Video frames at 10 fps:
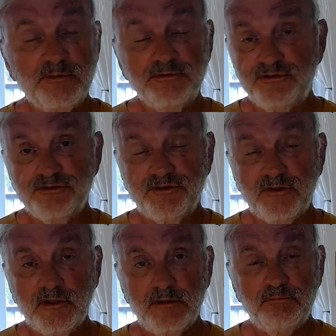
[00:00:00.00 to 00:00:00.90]
It was just
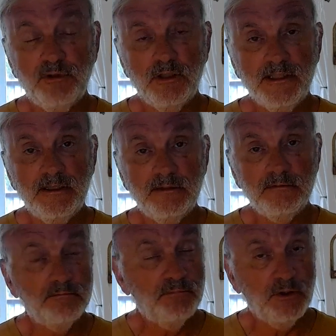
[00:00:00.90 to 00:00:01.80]
a plug
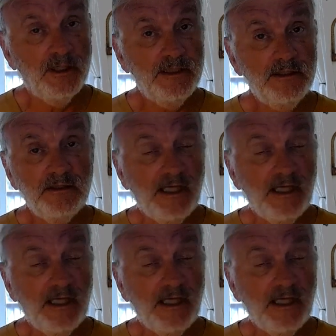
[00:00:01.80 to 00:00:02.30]
in play,